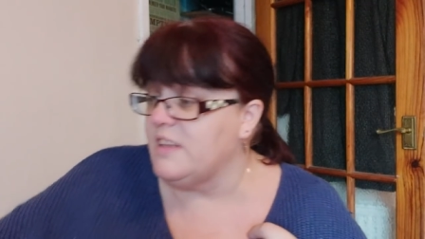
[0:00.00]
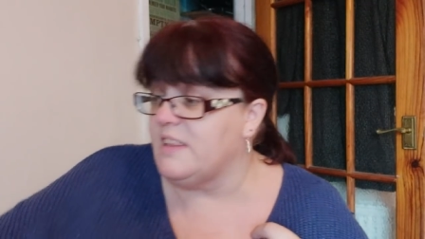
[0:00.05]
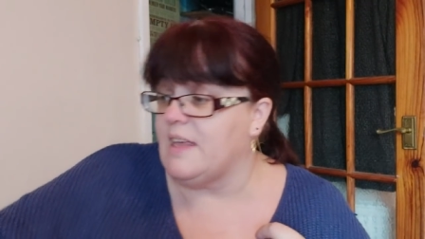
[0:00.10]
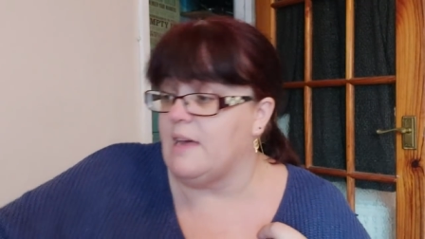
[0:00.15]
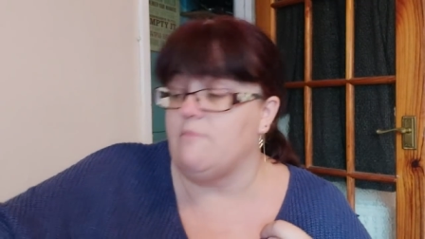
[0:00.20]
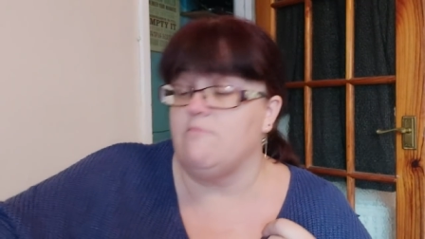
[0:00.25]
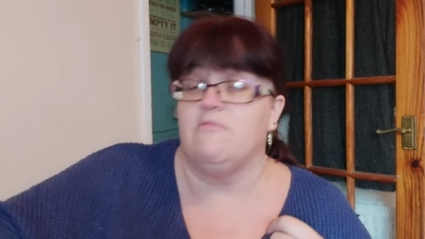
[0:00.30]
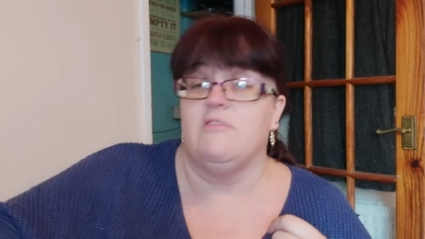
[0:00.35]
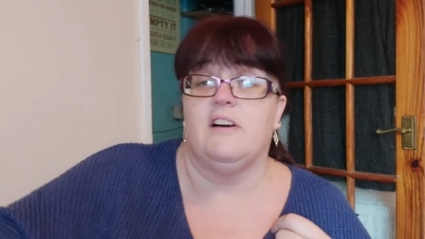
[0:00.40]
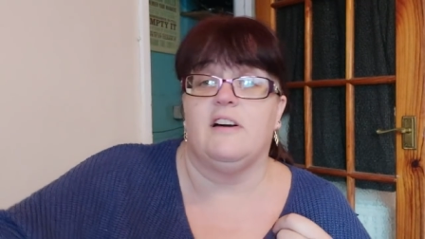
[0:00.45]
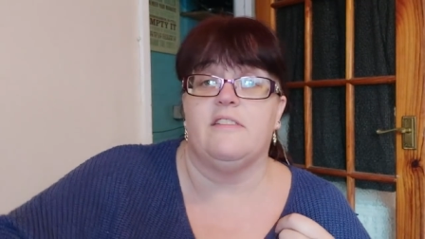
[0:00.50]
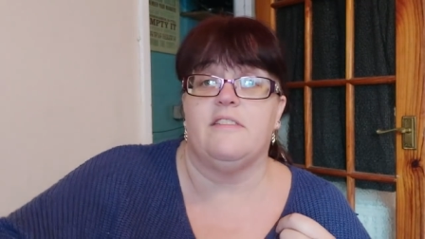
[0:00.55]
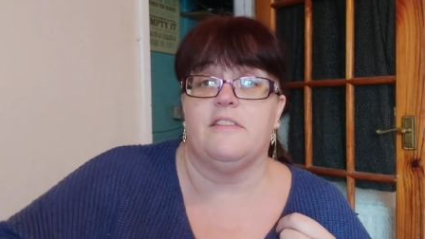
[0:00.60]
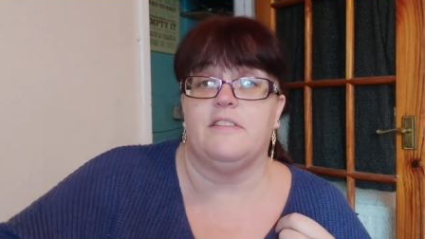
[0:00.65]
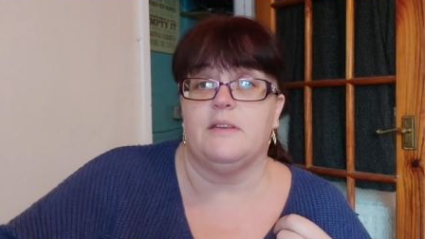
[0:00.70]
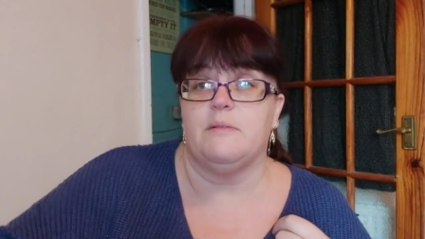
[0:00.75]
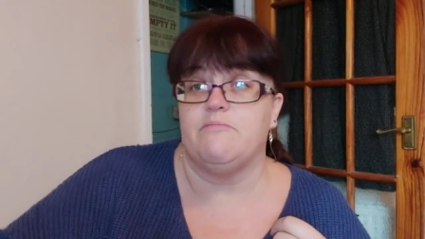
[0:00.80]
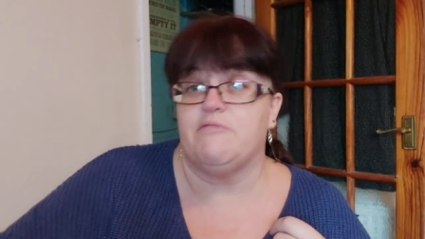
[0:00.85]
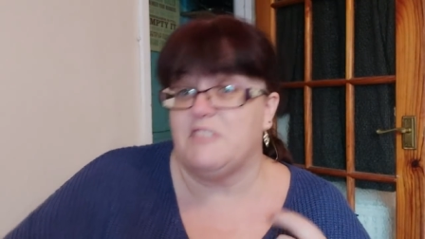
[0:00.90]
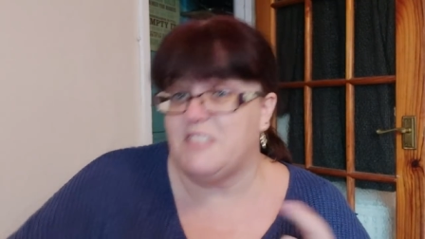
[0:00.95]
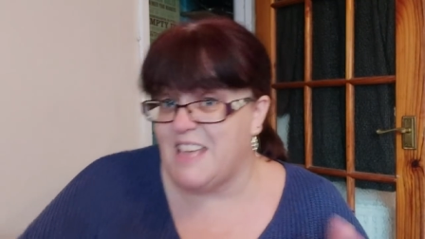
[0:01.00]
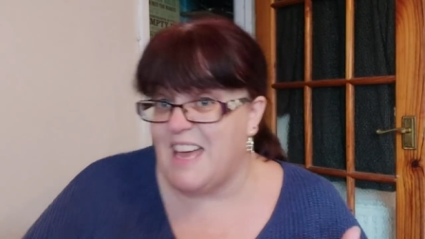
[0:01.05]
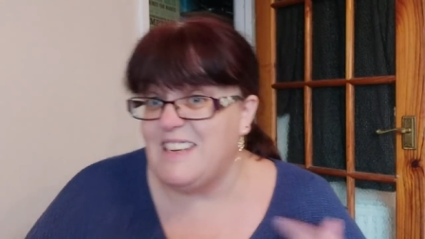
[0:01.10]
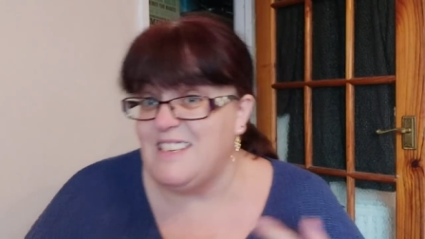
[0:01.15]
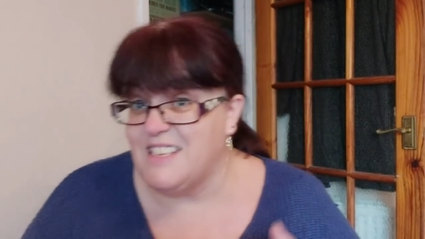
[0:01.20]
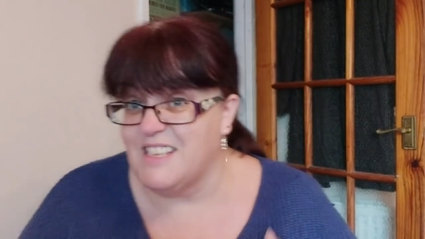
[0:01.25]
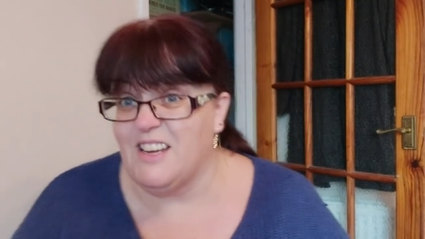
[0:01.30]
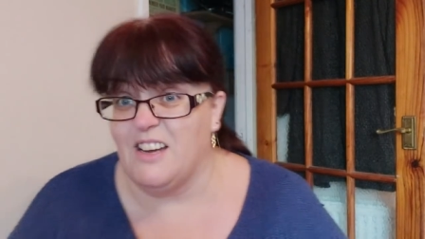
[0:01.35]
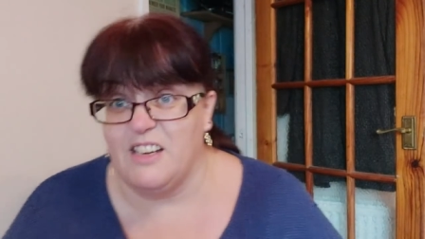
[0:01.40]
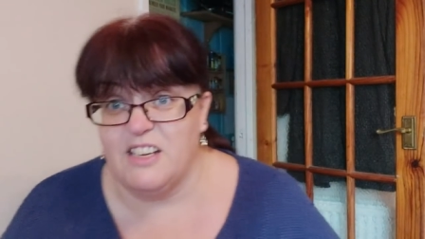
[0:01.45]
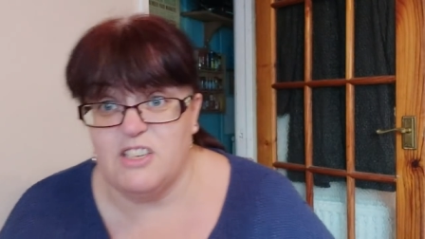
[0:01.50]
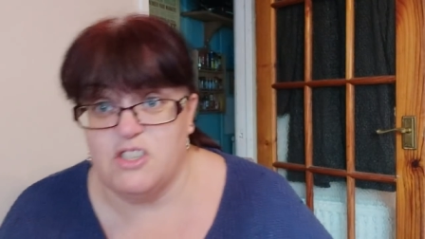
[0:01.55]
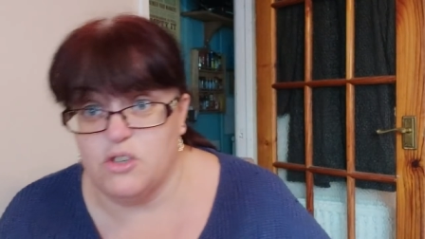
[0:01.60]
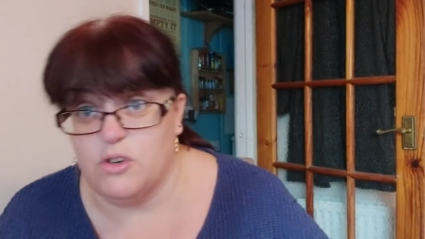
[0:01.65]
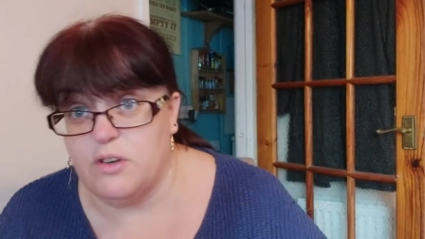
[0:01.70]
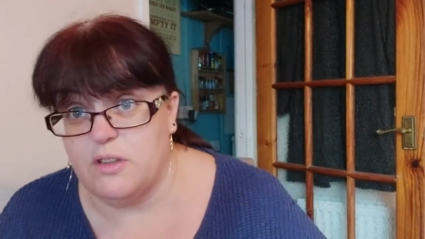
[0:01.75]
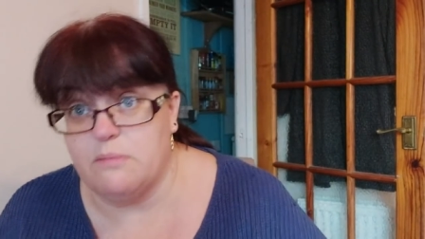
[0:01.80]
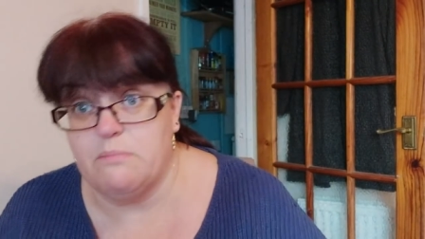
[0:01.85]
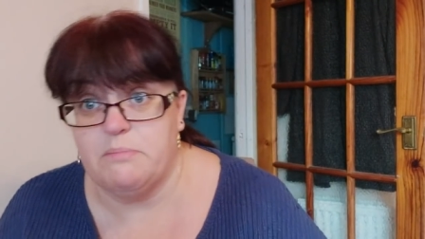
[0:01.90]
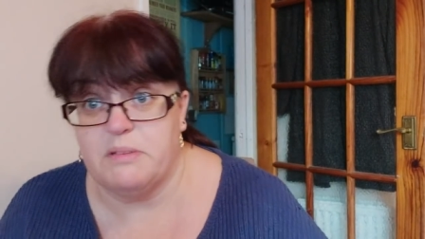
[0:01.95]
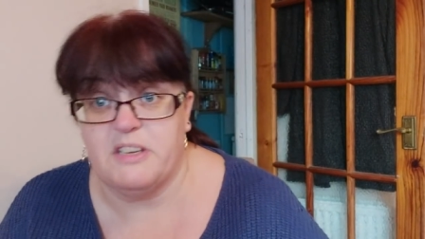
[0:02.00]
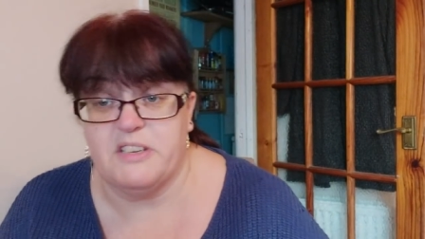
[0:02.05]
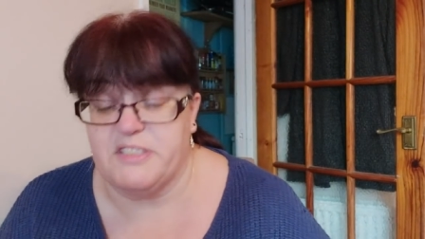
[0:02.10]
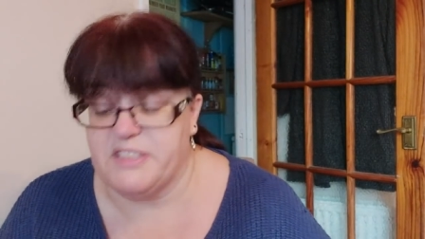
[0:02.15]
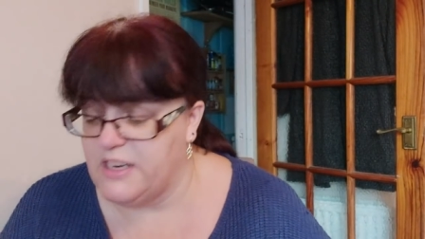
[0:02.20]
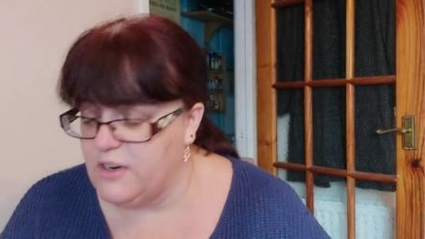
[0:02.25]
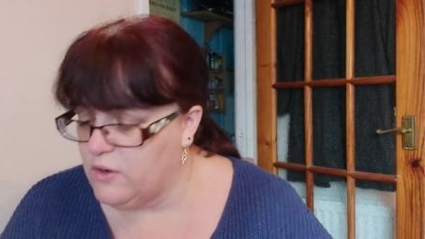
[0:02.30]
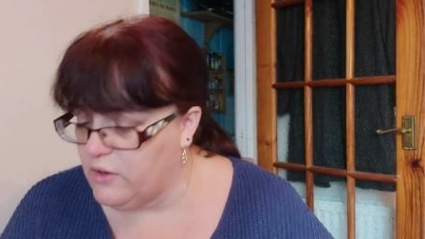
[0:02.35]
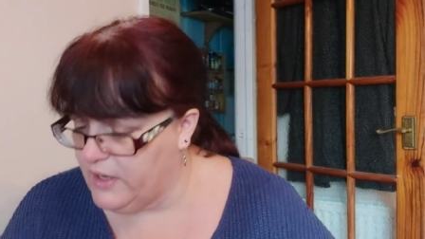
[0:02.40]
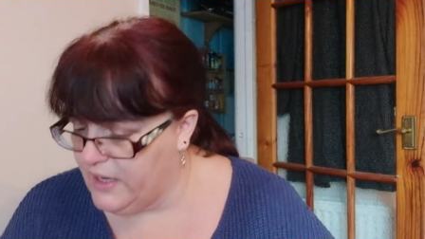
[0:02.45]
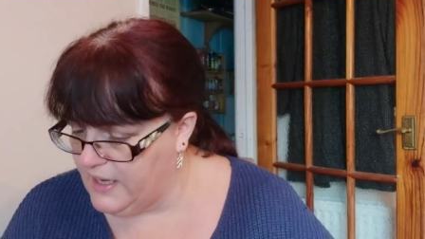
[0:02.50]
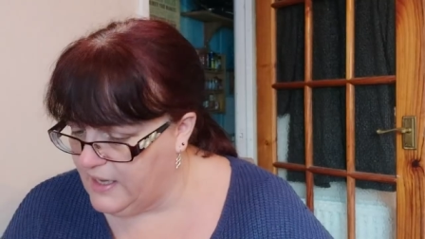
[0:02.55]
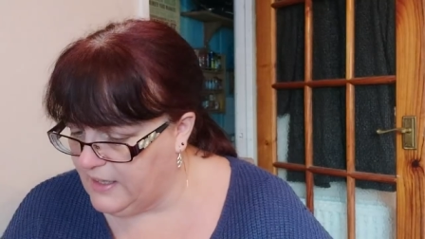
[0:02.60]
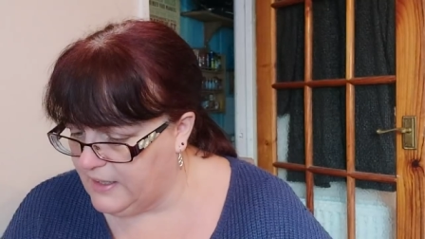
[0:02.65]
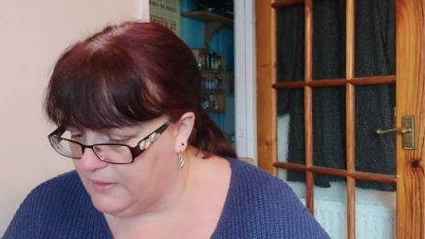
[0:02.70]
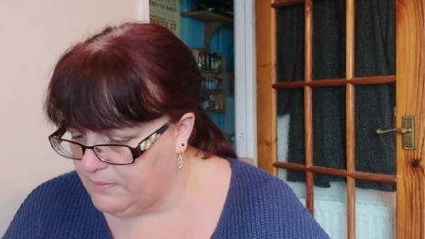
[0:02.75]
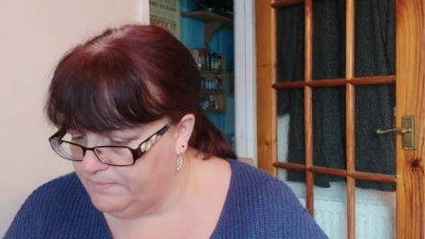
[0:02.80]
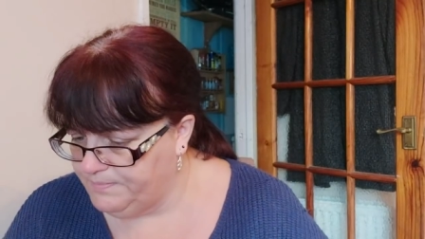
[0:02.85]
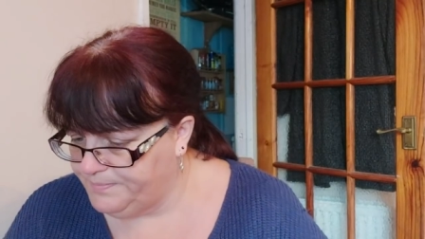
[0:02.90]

them rather than pretending I enjoy them because they're not cake.